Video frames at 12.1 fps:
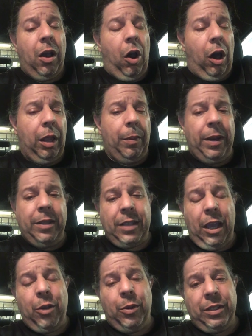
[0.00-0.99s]
all I'm going to
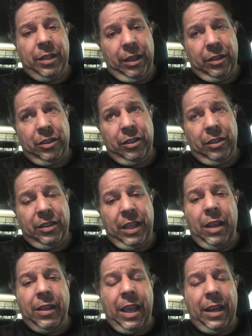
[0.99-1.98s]
tell you is this.
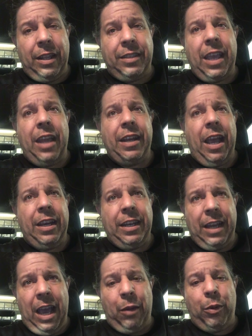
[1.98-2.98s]
Instead of getting a
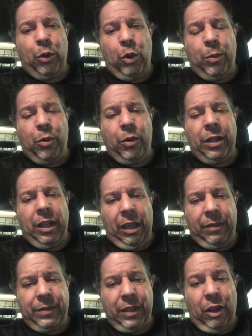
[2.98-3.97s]
1099 with Uber and
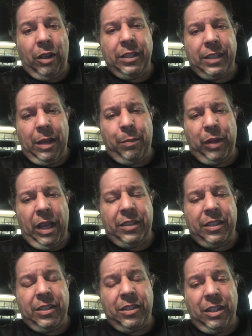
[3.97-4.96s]
Lyft and all these other
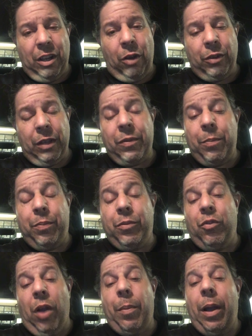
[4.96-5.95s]
places, you know, different
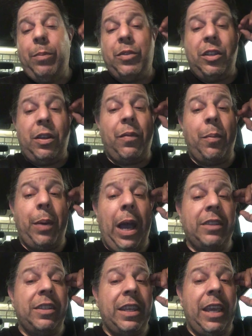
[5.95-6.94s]
grub hubs in different
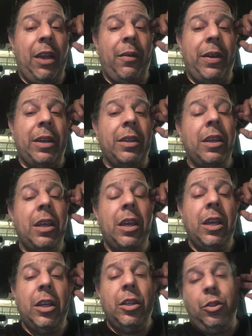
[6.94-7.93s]
parts of the area
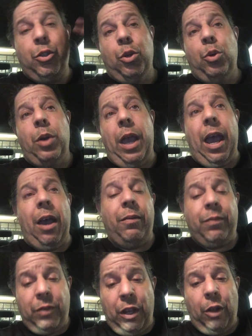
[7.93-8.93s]
do have,
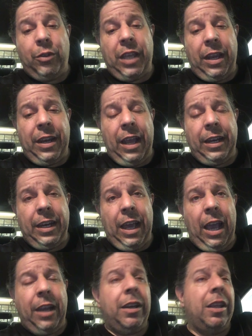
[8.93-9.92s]
you know,
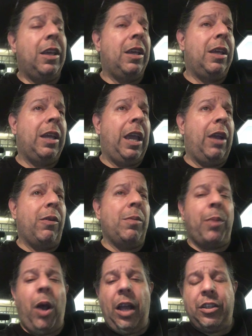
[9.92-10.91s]
1099. Here in
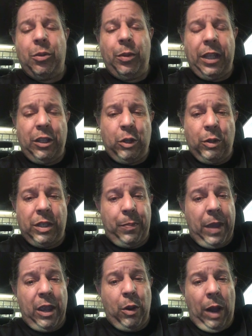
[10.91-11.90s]
Boston, what they do is they
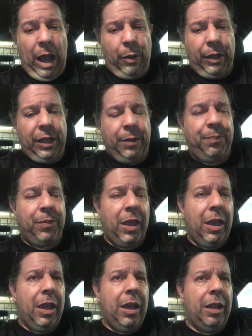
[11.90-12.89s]
pay you hourly.
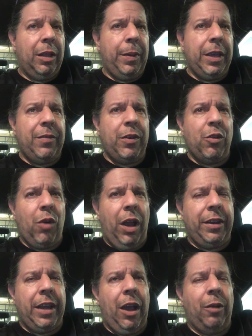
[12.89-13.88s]
Let me give you a
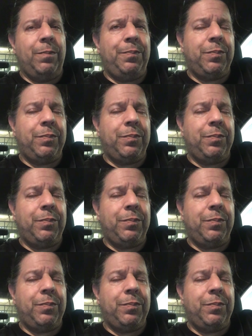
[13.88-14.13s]
rundown.